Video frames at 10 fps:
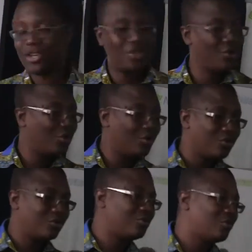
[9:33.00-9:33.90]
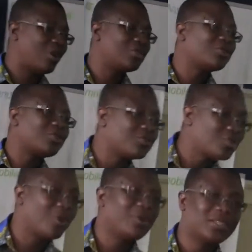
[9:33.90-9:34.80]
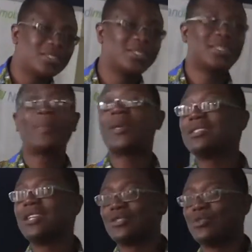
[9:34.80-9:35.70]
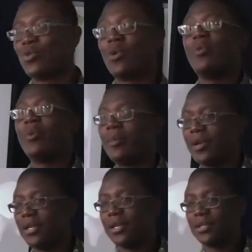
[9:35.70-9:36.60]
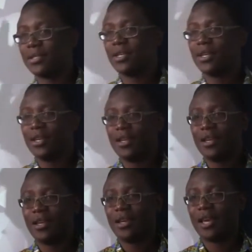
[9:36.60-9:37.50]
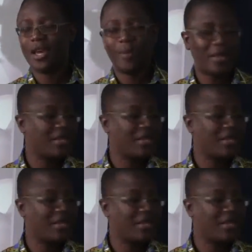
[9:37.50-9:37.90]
you know, all sorts of stories, the person doesn't know what mobile money is. I